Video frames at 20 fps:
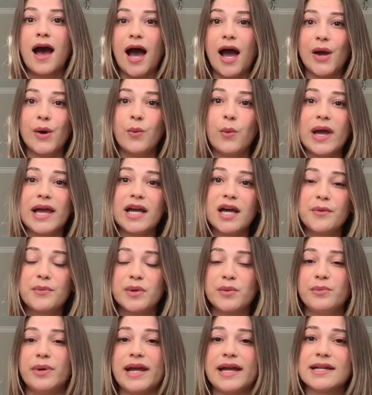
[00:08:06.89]
I wake up
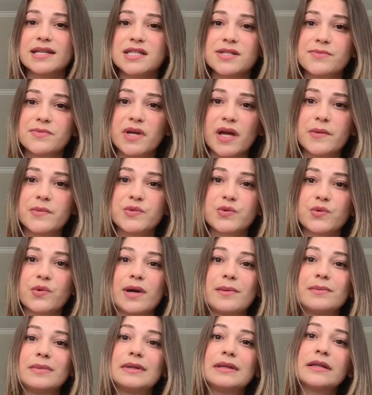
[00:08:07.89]
in pain sometimes where
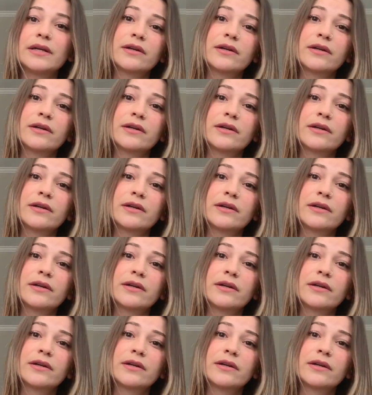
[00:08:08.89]
I'm